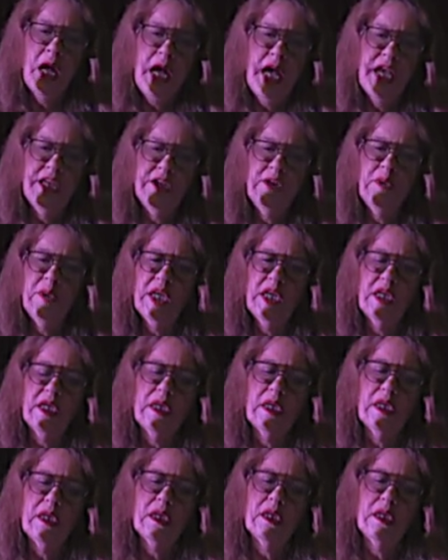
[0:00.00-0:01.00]

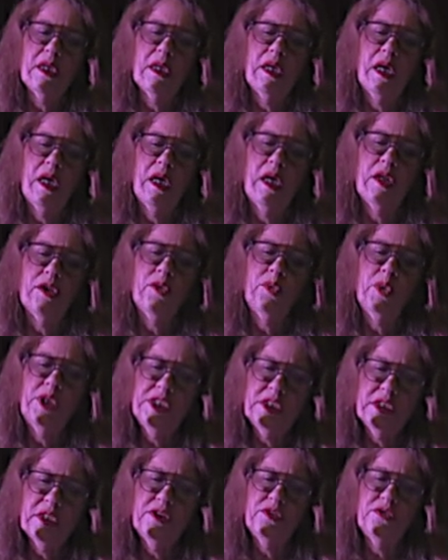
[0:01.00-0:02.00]
Anyway, the
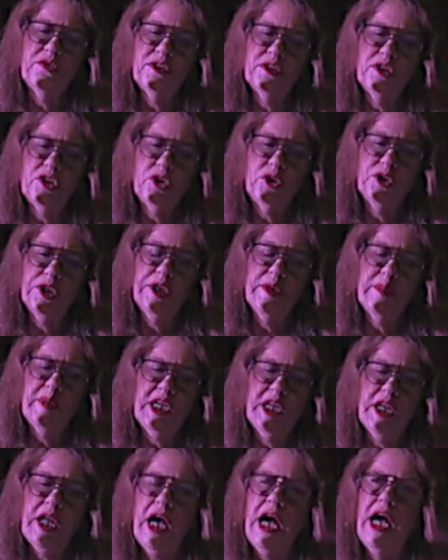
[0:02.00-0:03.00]
reason for talking
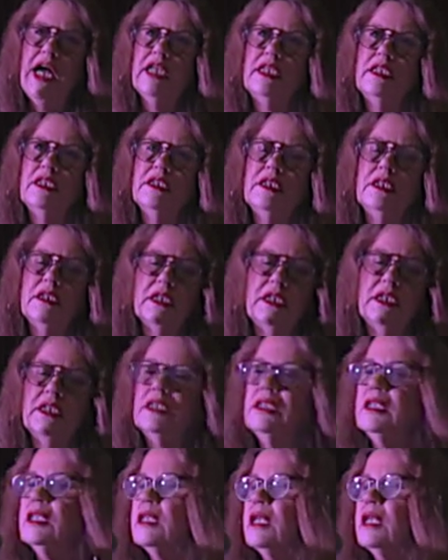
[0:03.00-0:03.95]
about Ireland is